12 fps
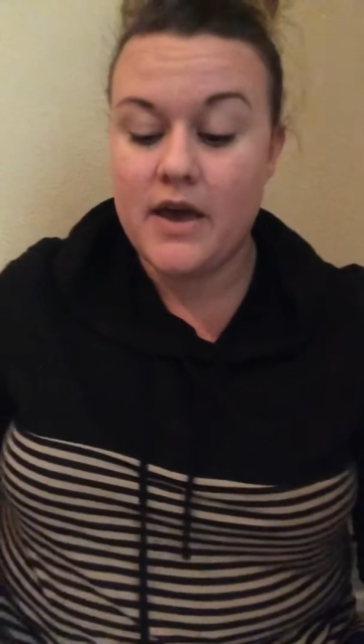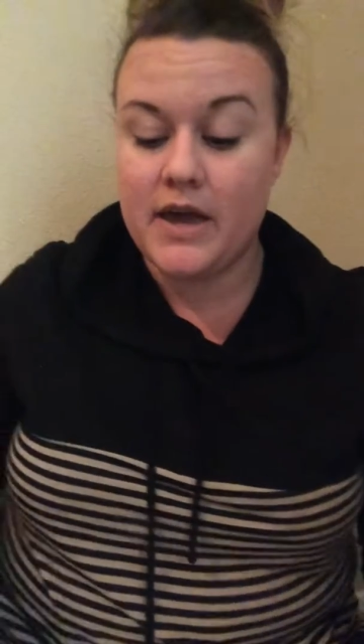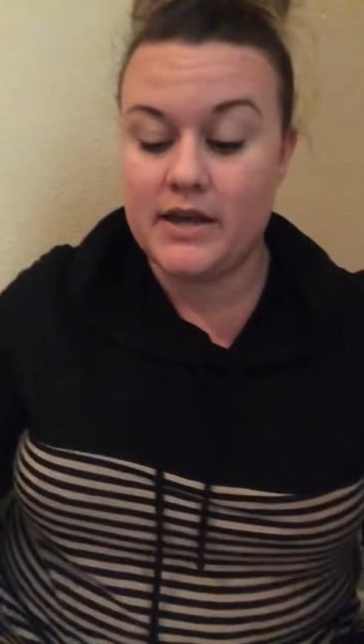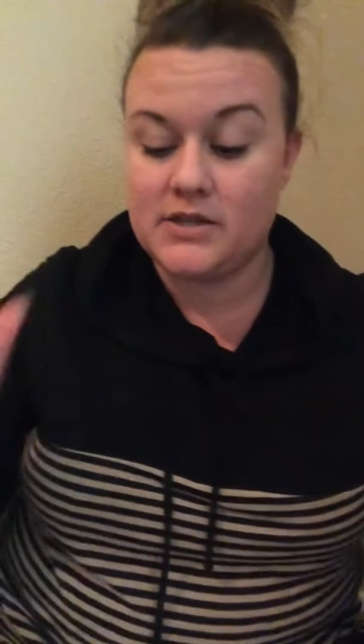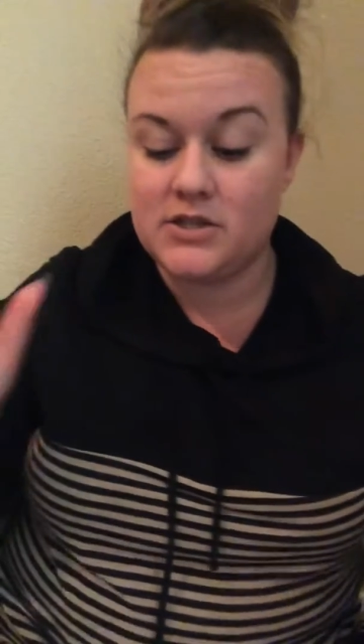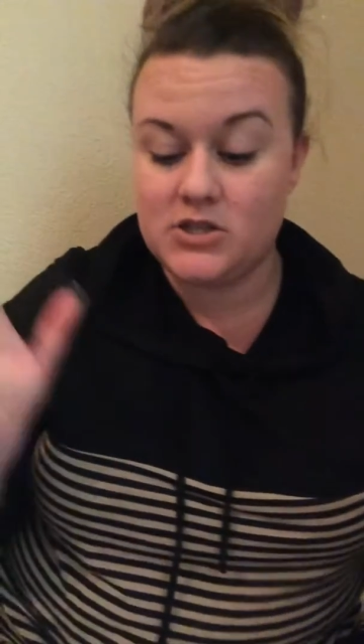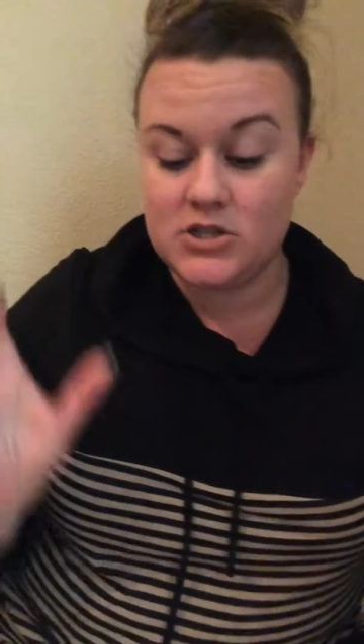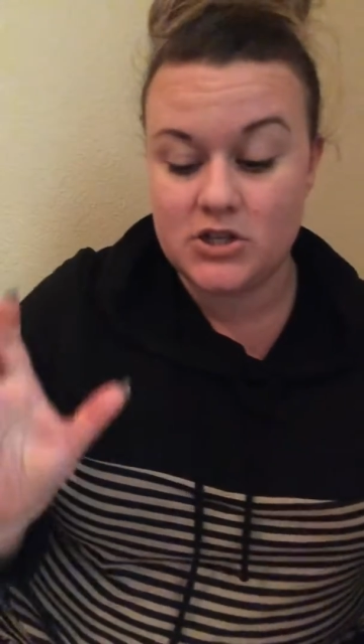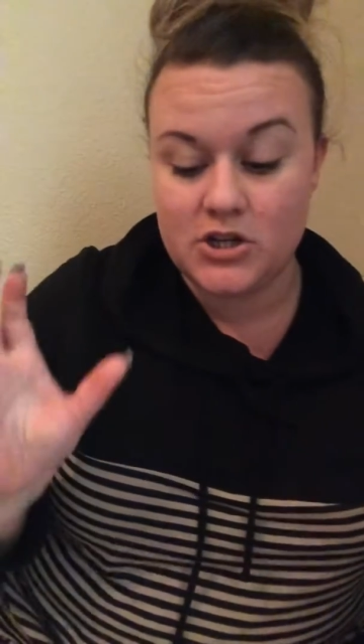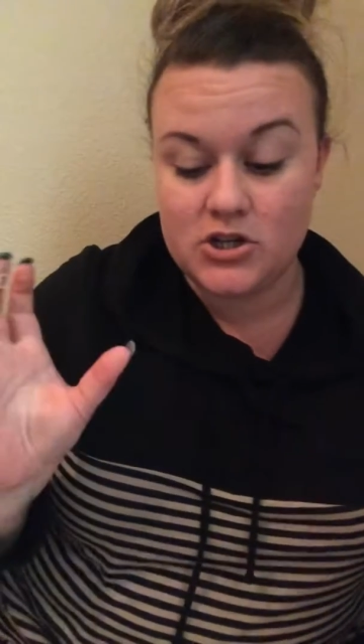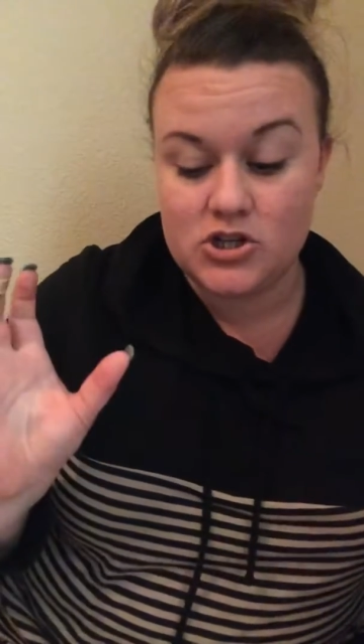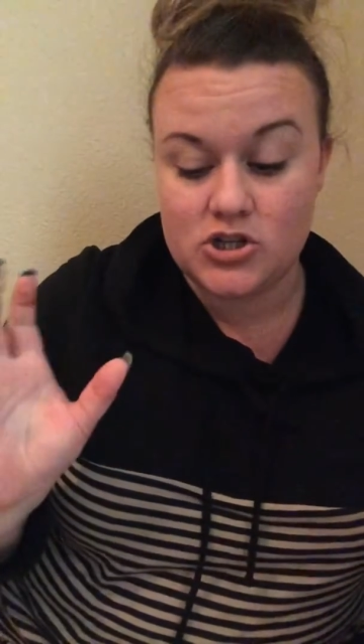It's just
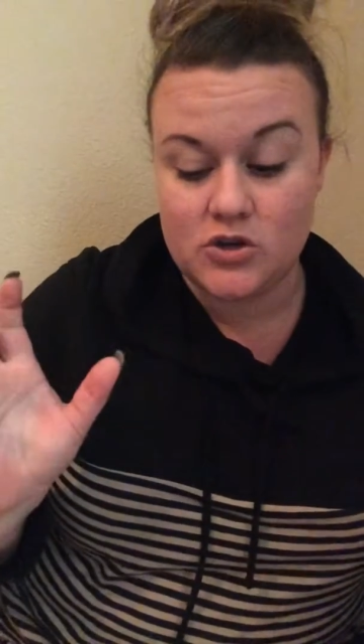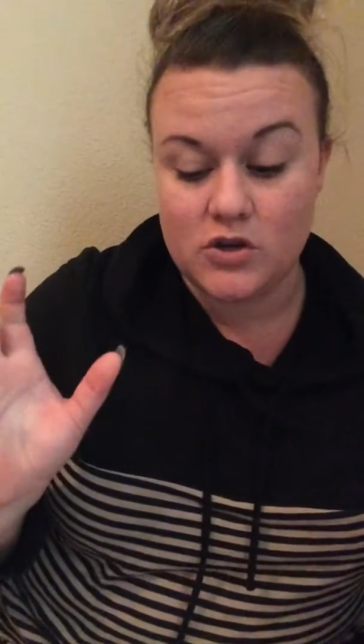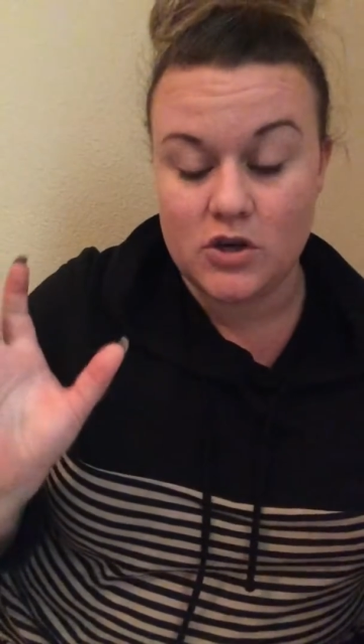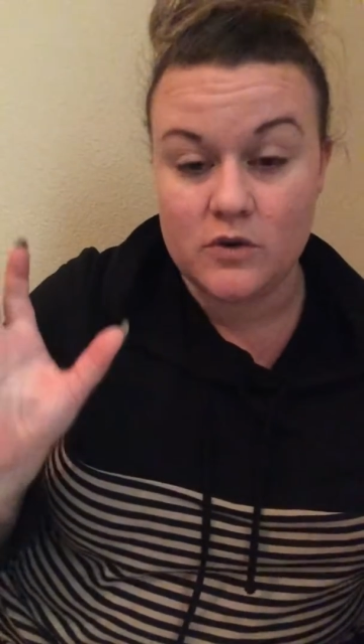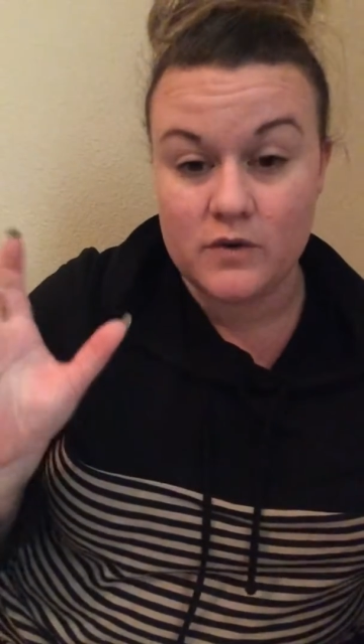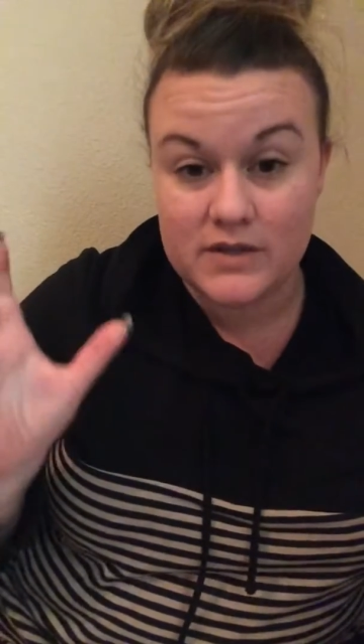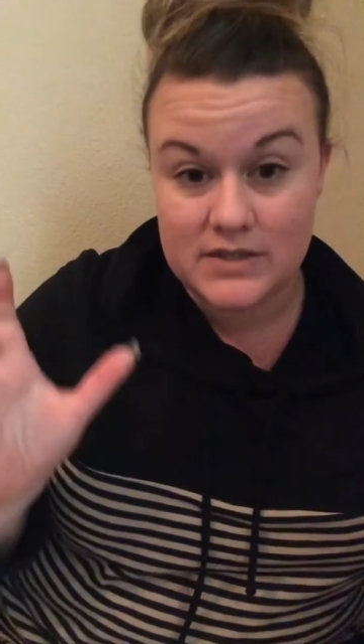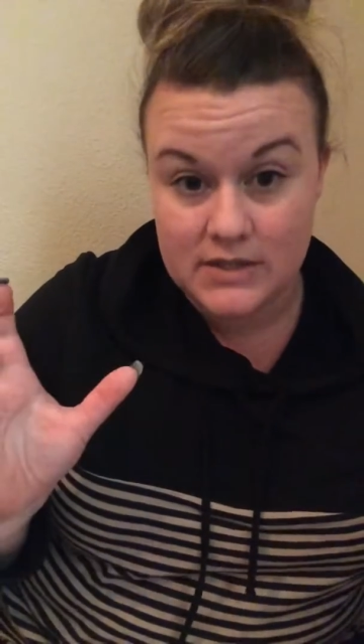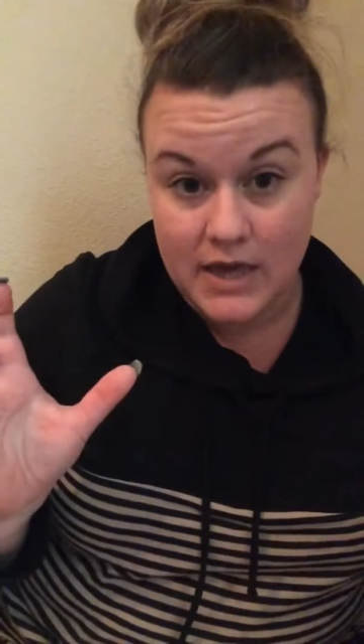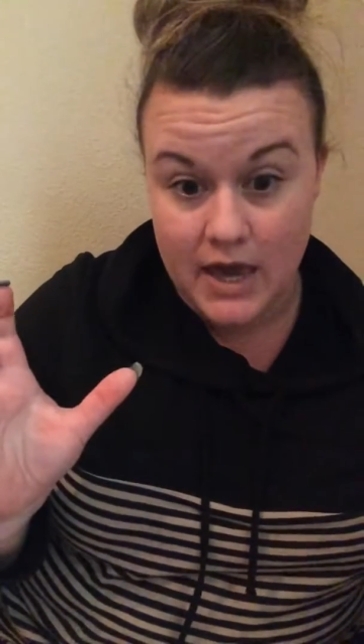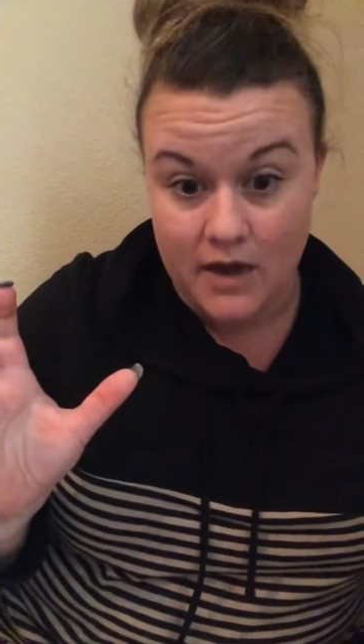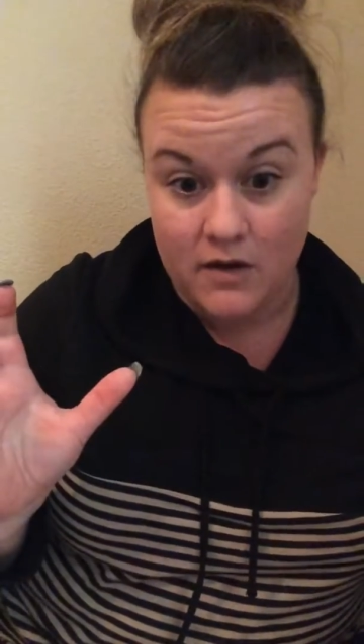going to show you a
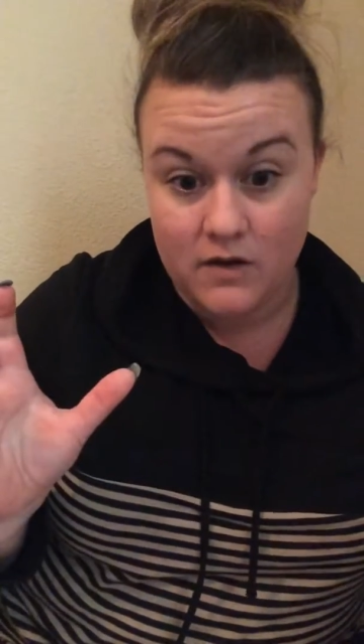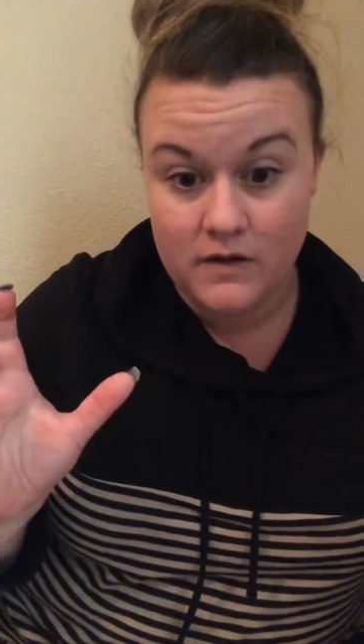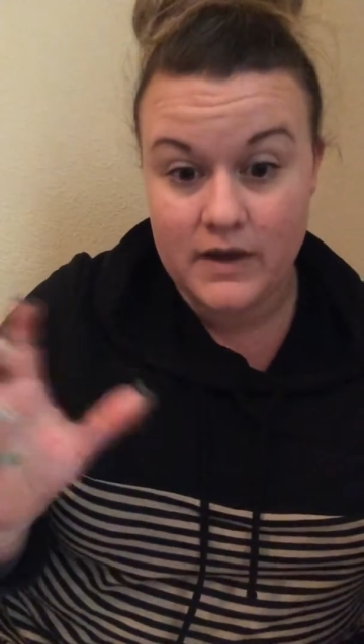scale